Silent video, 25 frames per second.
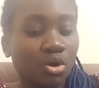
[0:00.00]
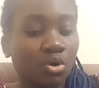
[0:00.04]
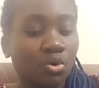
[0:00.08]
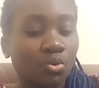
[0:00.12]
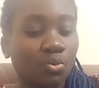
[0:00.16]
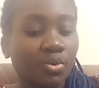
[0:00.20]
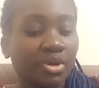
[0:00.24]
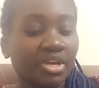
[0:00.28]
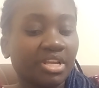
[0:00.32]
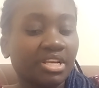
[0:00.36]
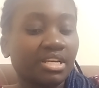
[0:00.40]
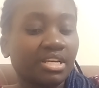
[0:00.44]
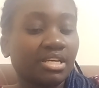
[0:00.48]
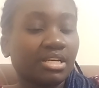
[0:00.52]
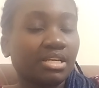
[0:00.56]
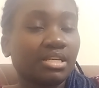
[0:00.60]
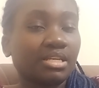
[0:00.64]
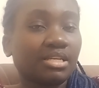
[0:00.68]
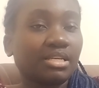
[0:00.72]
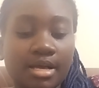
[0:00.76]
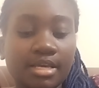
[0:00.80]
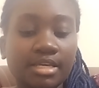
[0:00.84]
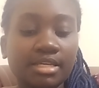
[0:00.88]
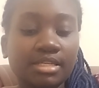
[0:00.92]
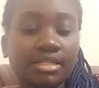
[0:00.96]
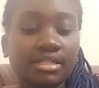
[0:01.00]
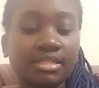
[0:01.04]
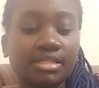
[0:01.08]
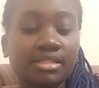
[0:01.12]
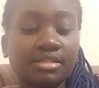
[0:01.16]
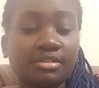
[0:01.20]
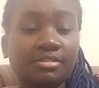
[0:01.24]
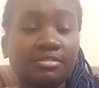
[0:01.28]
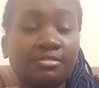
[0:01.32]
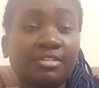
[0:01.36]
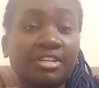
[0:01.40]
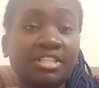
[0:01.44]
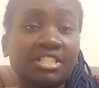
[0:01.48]
When
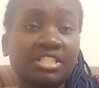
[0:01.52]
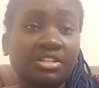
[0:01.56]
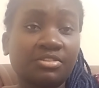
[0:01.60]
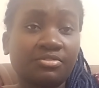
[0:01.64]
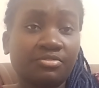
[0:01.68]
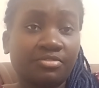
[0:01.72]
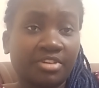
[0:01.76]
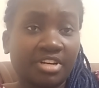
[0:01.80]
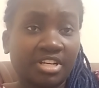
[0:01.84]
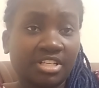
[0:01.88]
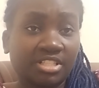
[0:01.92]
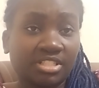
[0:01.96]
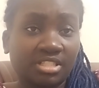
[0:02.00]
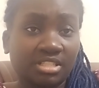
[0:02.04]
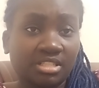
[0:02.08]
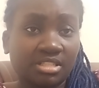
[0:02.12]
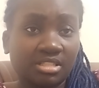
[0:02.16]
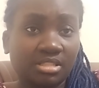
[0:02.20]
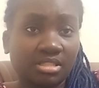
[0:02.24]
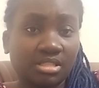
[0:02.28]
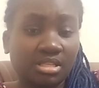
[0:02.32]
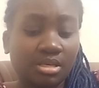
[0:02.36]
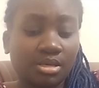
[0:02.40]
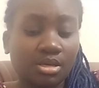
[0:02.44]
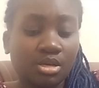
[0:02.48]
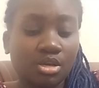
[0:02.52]
in fatigue fractures,